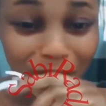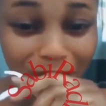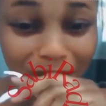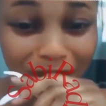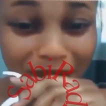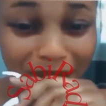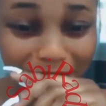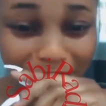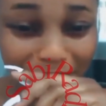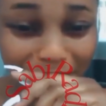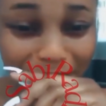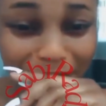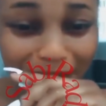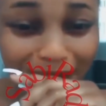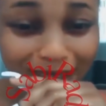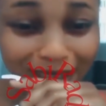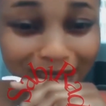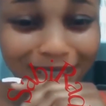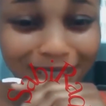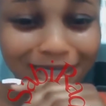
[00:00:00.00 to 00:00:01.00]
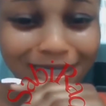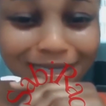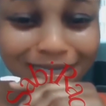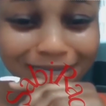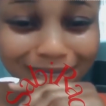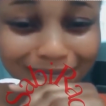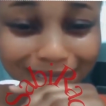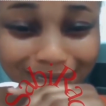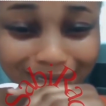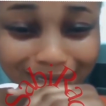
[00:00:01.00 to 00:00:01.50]
everyone.
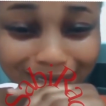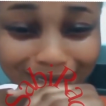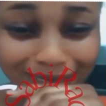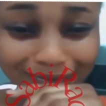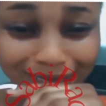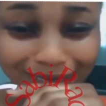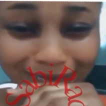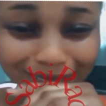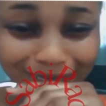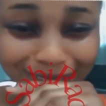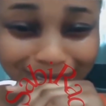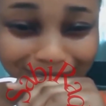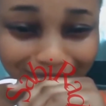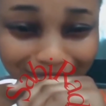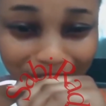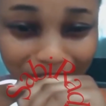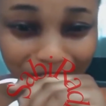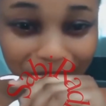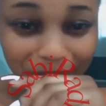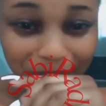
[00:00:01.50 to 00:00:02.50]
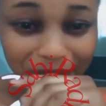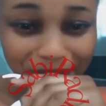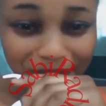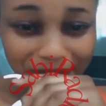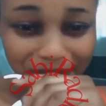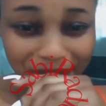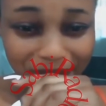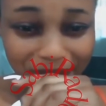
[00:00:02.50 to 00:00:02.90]
I'm very, very